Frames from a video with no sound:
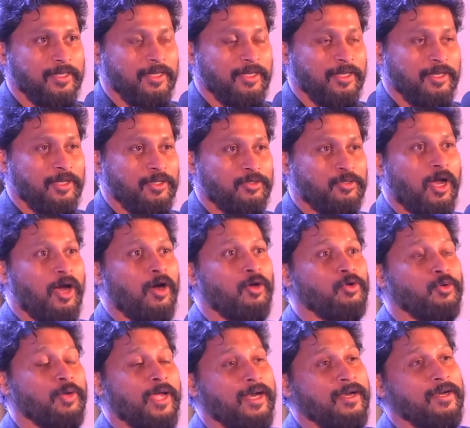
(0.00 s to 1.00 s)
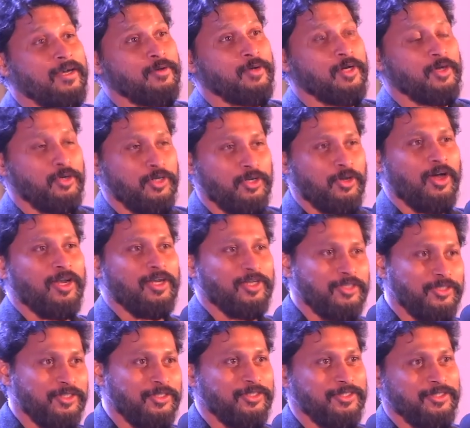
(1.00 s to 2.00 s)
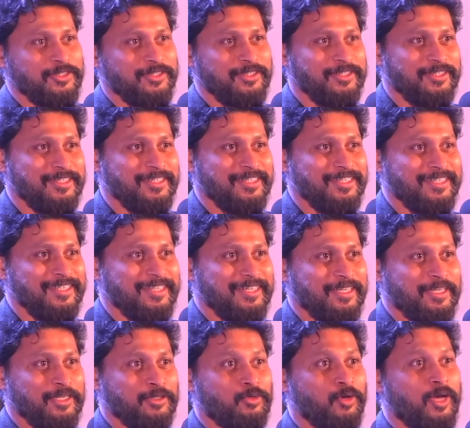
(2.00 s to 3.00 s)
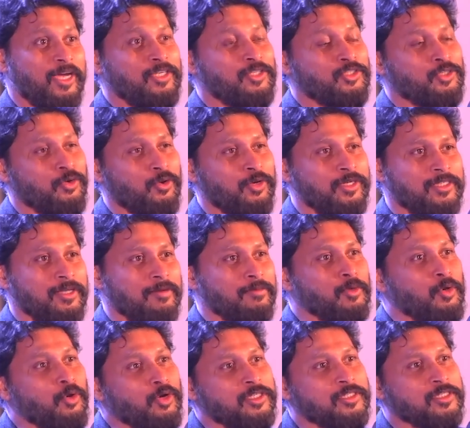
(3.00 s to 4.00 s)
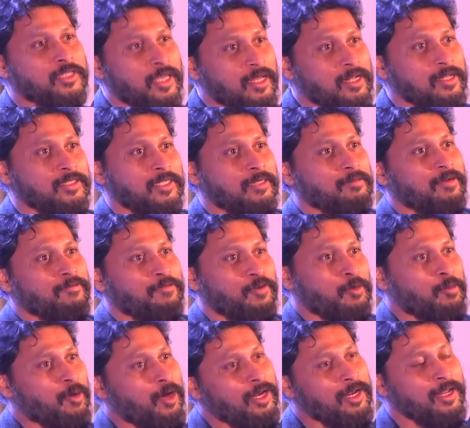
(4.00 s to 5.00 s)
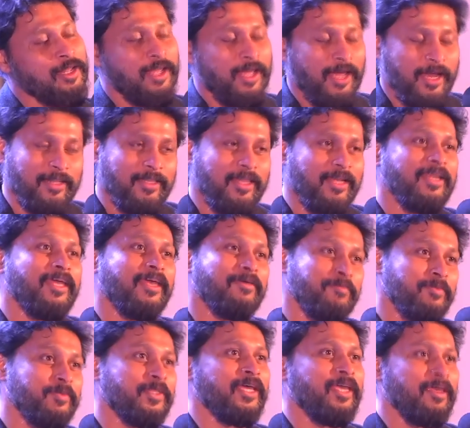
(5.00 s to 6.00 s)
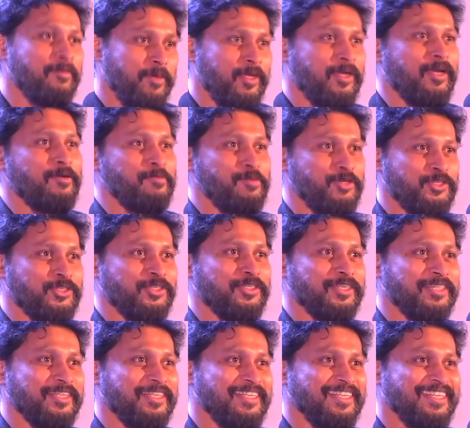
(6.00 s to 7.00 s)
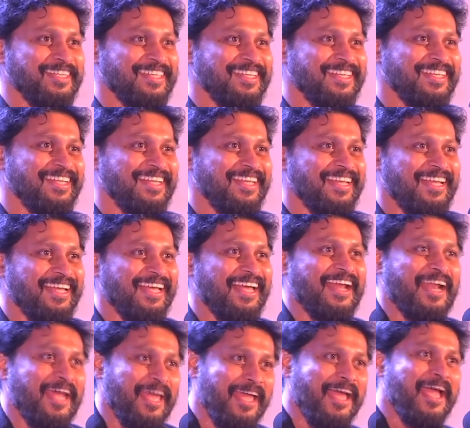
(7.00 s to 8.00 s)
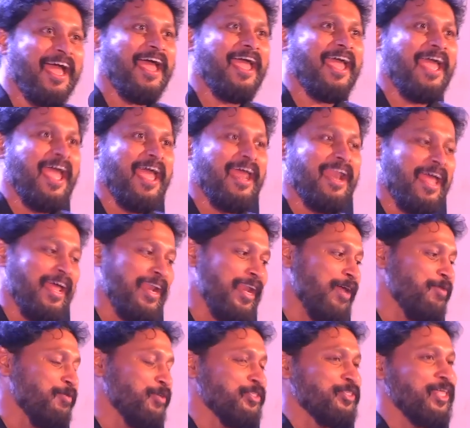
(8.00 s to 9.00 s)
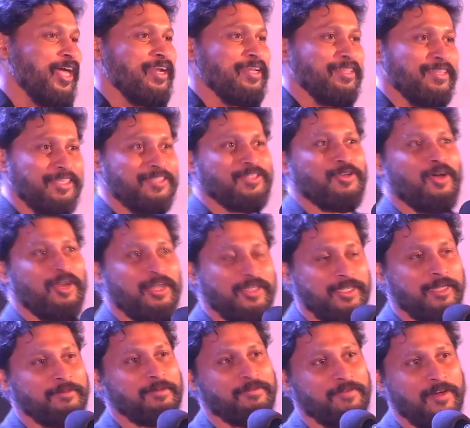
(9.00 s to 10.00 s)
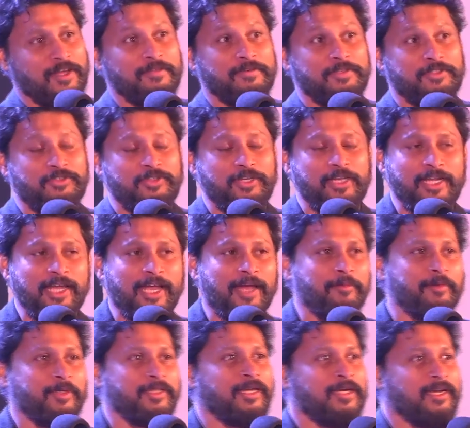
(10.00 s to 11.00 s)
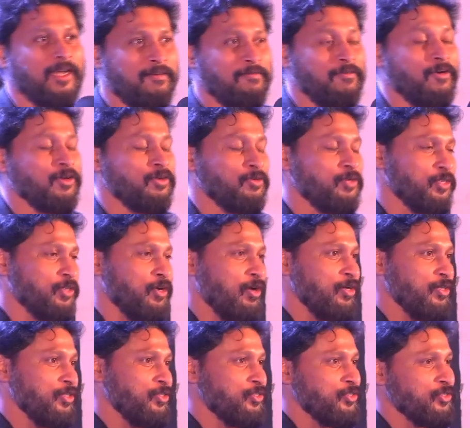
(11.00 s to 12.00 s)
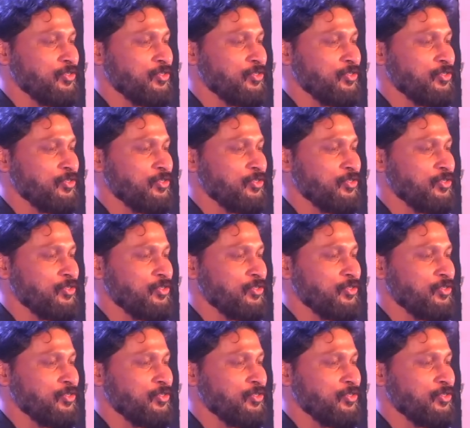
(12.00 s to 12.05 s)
So how to get into a good college? So I showed some good skills in my football, and then they gave me an admission. And I was there in this college, and my father was really happy that I've got a good college.